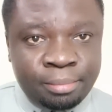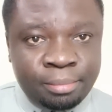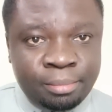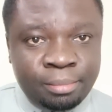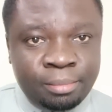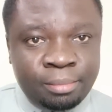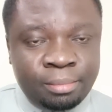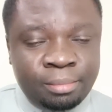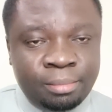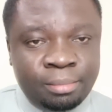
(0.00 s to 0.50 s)

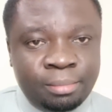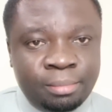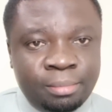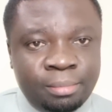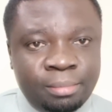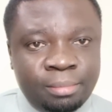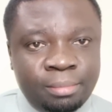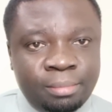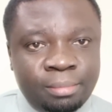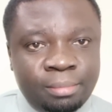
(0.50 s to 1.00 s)

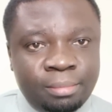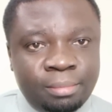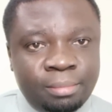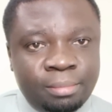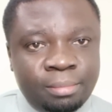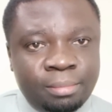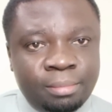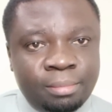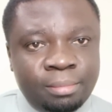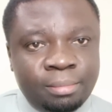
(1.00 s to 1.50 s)

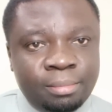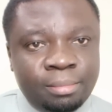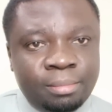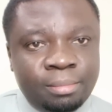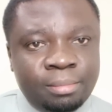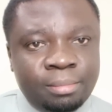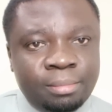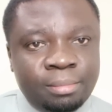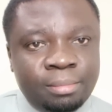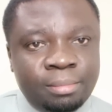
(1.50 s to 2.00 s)

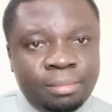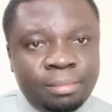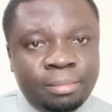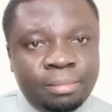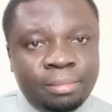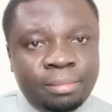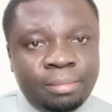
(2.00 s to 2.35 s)
[no speech]